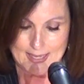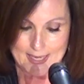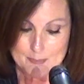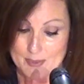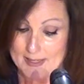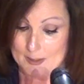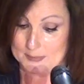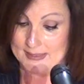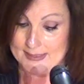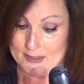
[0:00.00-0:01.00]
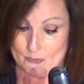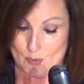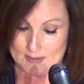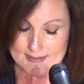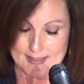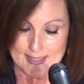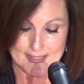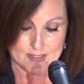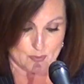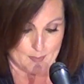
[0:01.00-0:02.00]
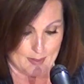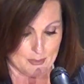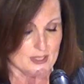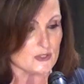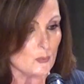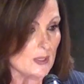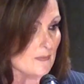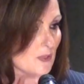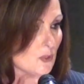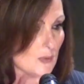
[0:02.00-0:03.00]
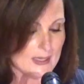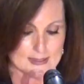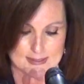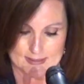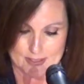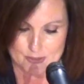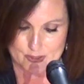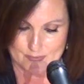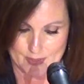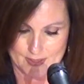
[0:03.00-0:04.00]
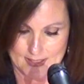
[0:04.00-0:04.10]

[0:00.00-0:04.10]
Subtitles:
Abraham Lincoln, while today he's remembered as one of the greatest leaders of our